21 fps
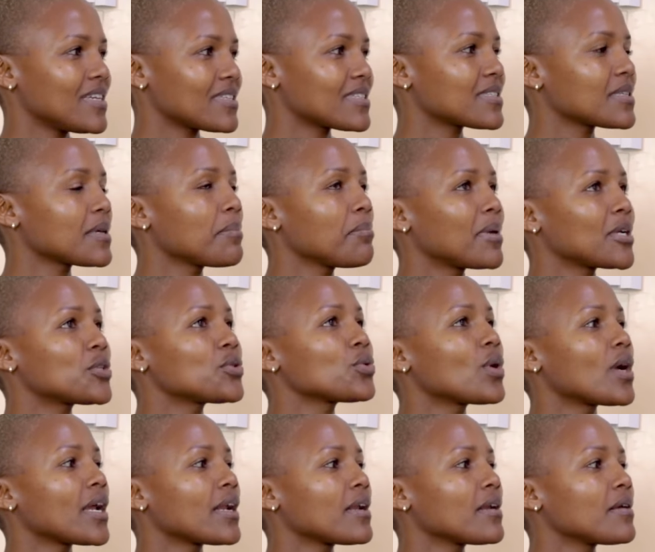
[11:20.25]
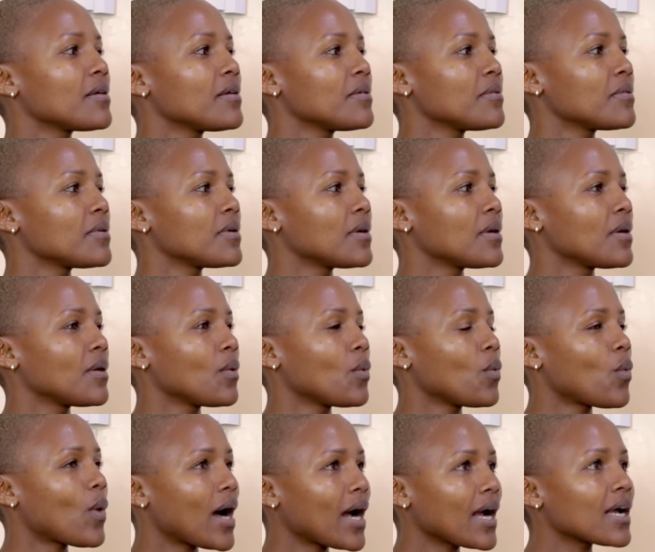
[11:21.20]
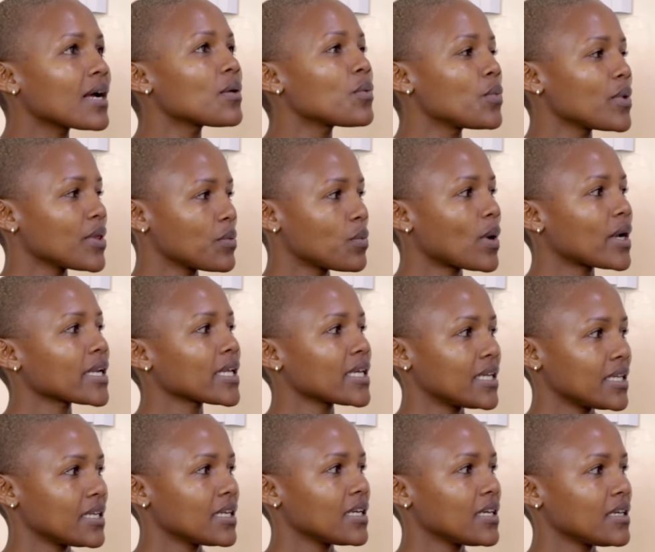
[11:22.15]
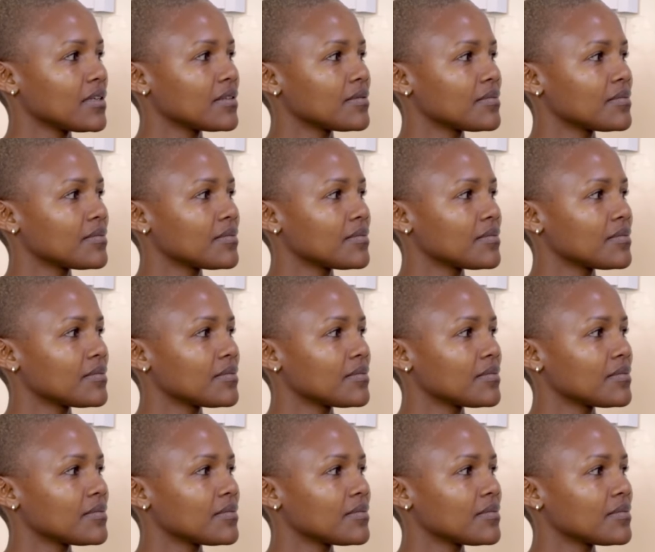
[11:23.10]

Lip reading: Yes. But you can work with one kidney.